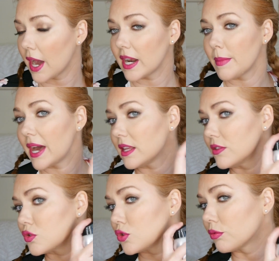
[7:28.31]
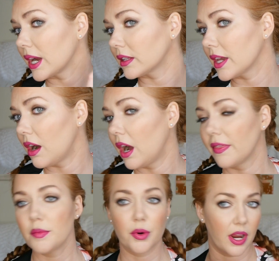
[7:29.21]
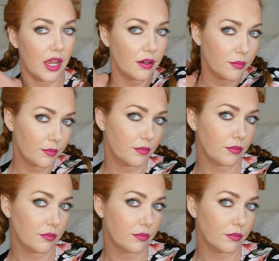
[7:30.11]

And I'm adding this directly on the braid,